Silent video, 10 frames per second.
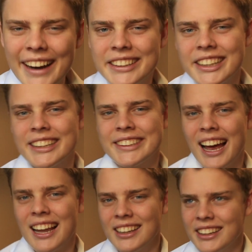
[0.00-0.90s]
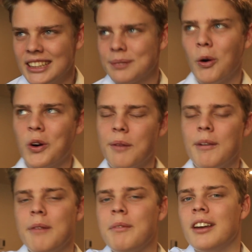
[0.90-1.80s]
Is it a talent? It's more
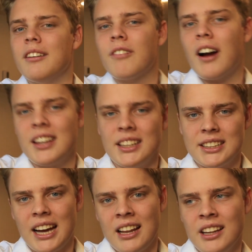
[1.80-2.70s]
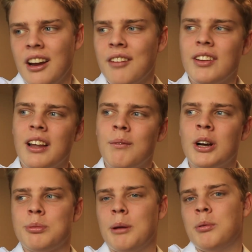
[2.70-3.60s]
commitment rather than talent. I feel like
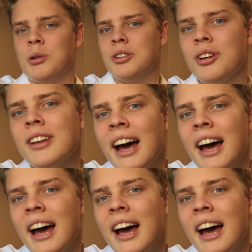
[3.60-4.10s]
most people could do